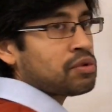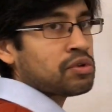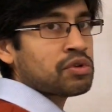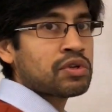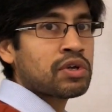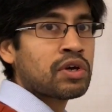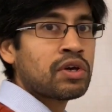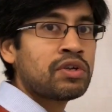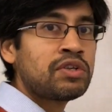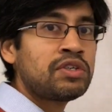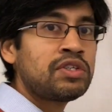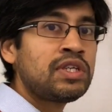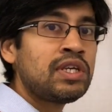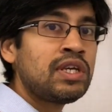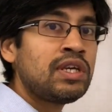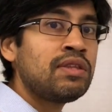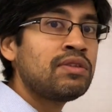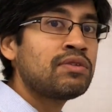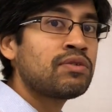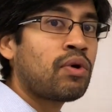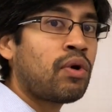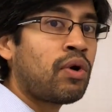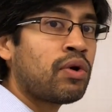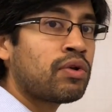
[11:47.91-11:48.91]
turn genes
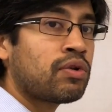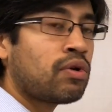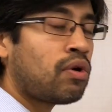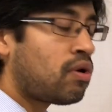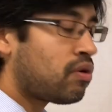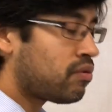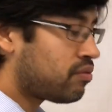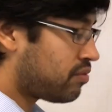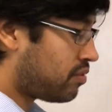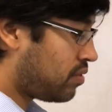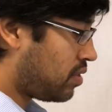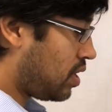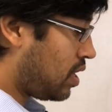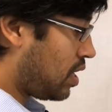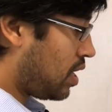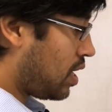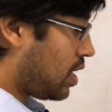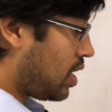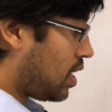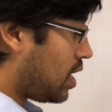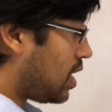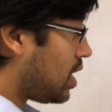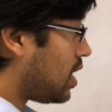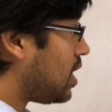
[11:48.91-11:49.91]
on and off
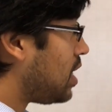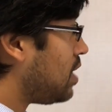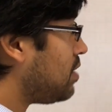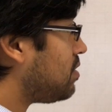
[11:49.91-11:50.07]
is